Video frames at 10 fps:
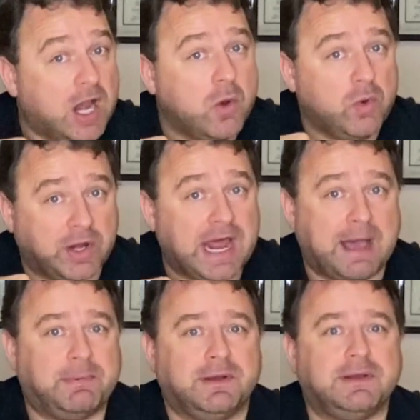I know can
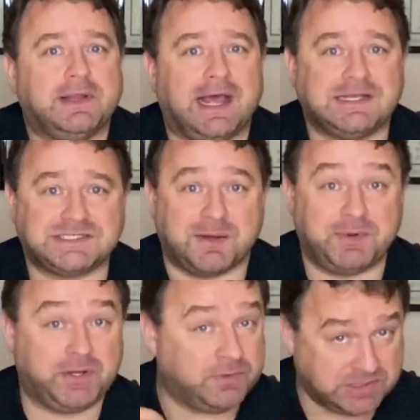happen as
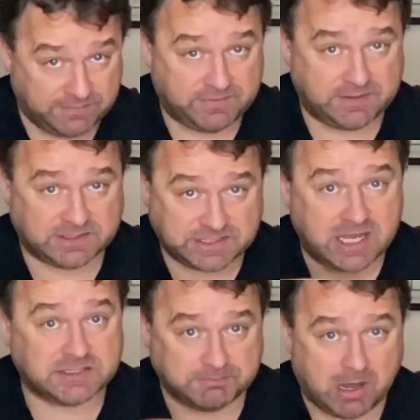somebody who's lived a
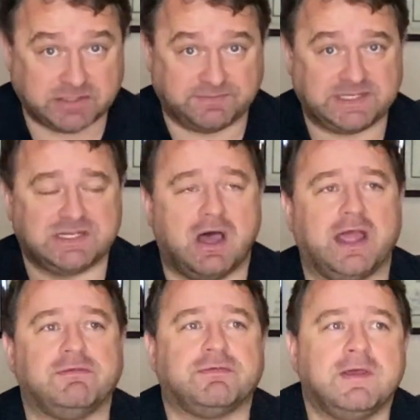certain part of this
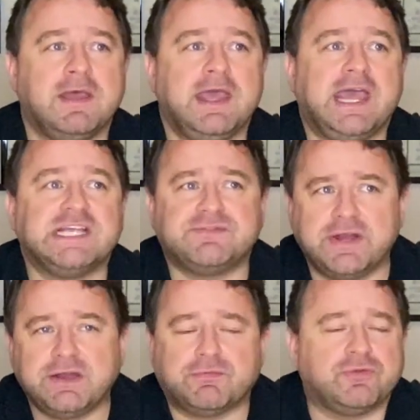life is
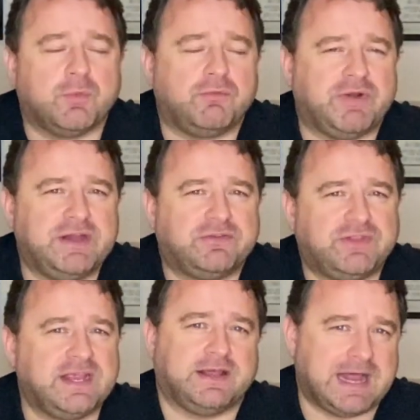very different to what readers
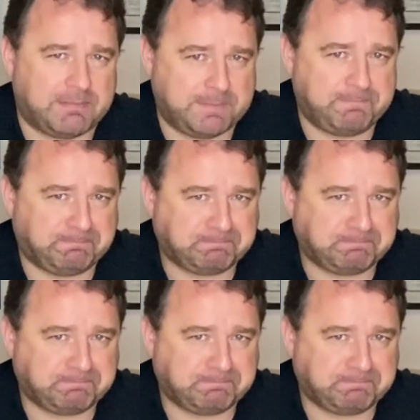think can happen.